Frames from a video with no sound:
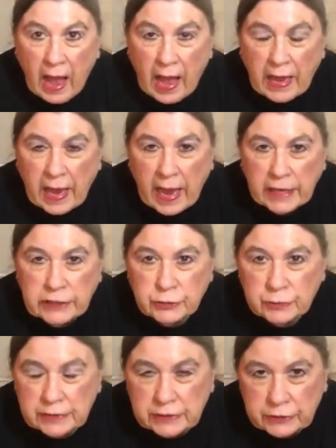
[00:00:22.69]
I
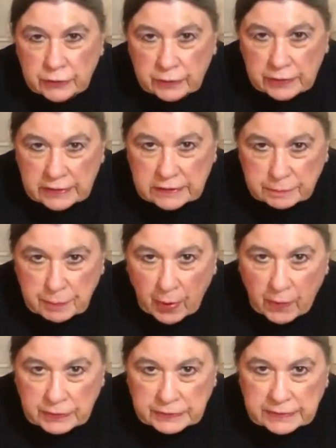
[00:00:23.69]
actually do these
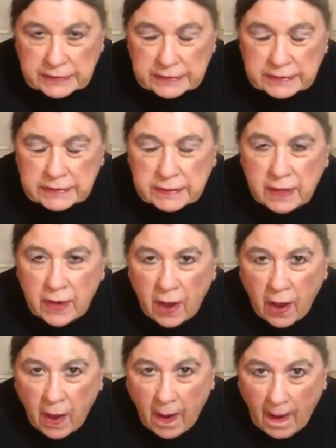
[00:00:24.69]
poses
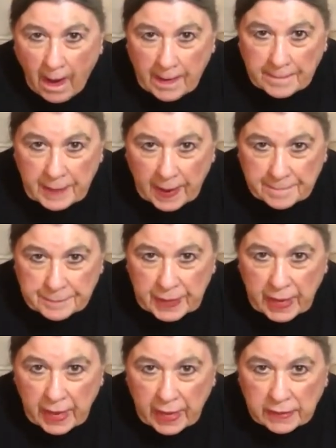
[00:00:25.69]
on my
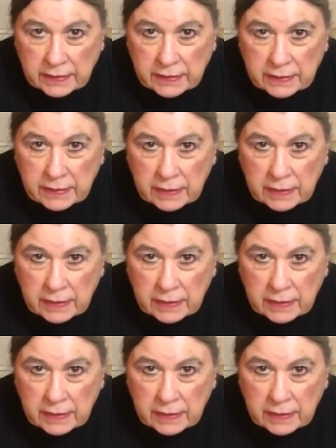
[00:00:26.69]
bed